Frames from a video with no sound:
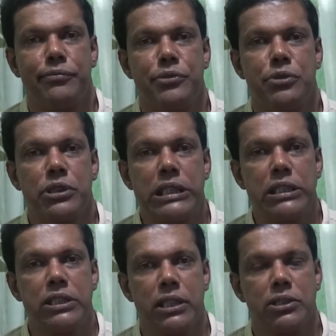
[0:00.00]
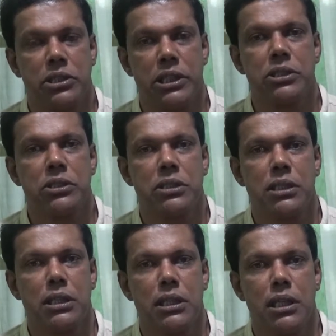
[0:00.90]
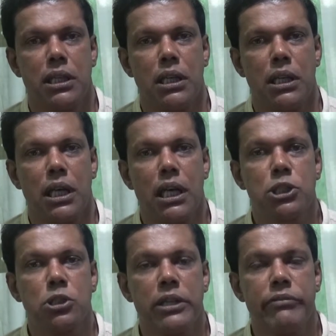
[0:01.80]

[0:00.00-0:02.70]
to seek justice, actually